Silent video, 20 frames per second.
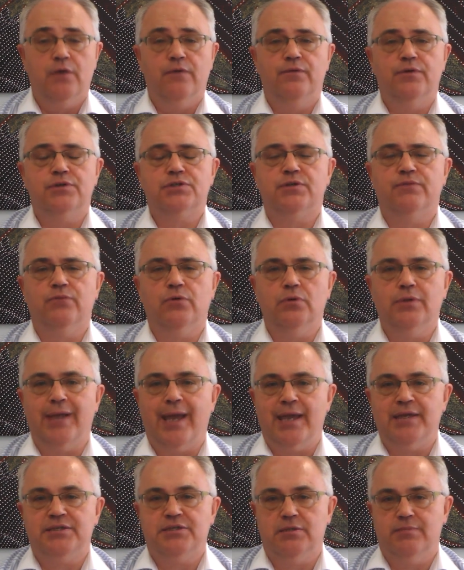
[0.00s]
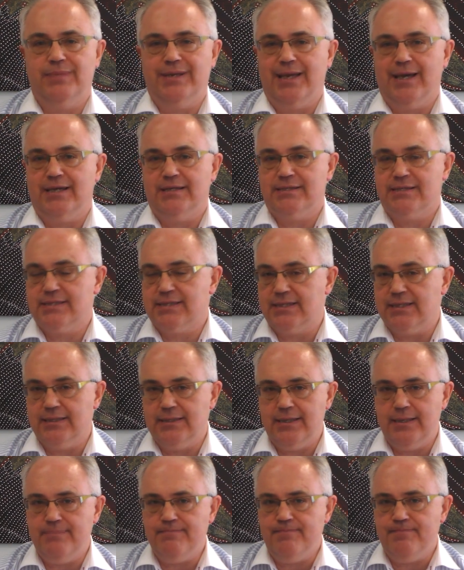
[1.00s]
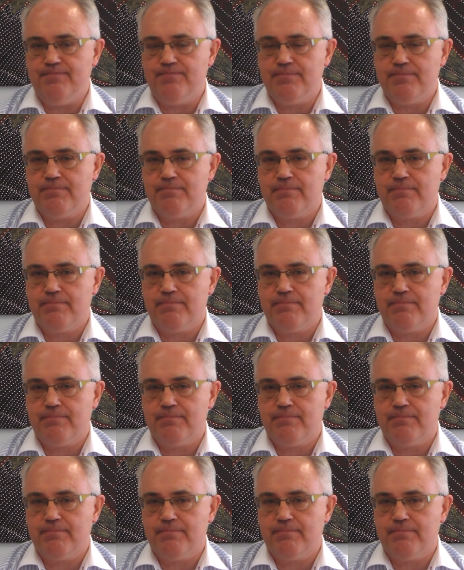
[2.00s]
First of all, there has to be a scheme,